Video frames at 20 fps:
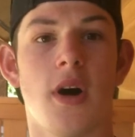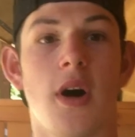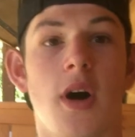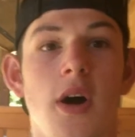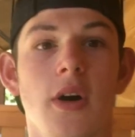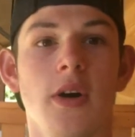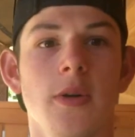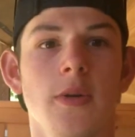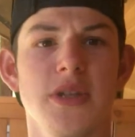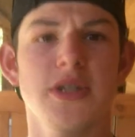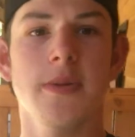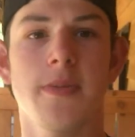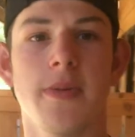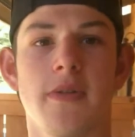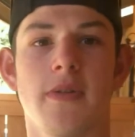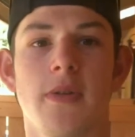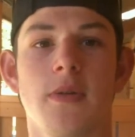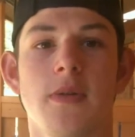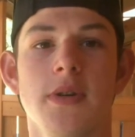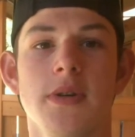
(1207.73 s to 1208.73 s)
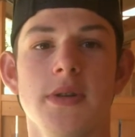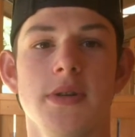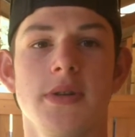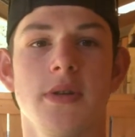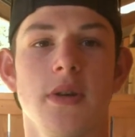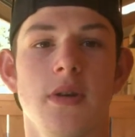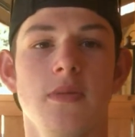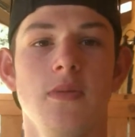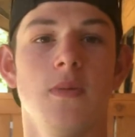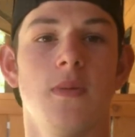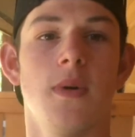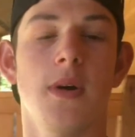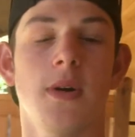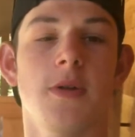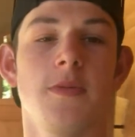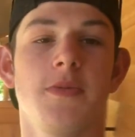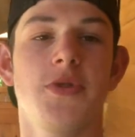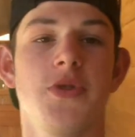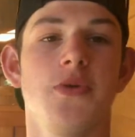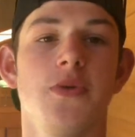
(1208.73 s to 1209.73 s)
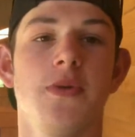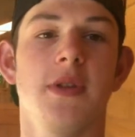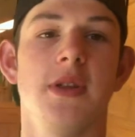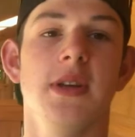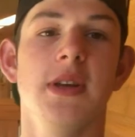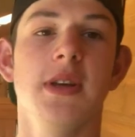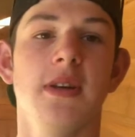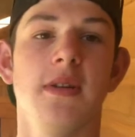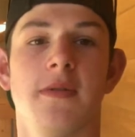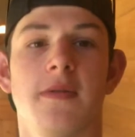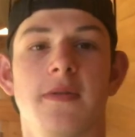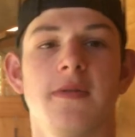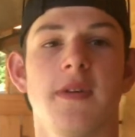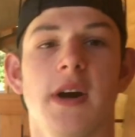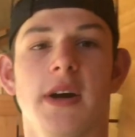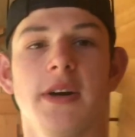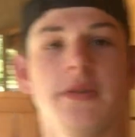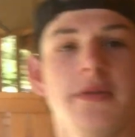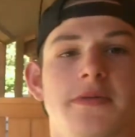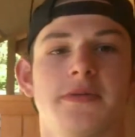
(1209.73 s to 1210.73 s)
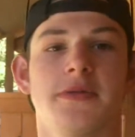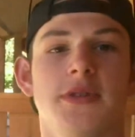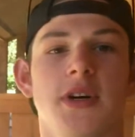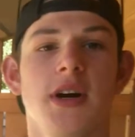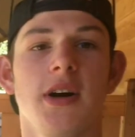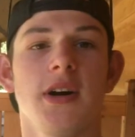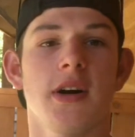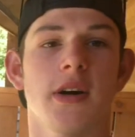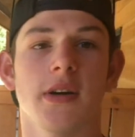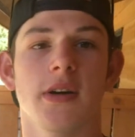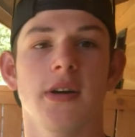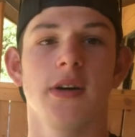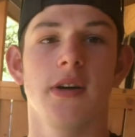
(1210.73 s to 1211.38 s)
Alright, what's up everyone? So welcome to the final vlog.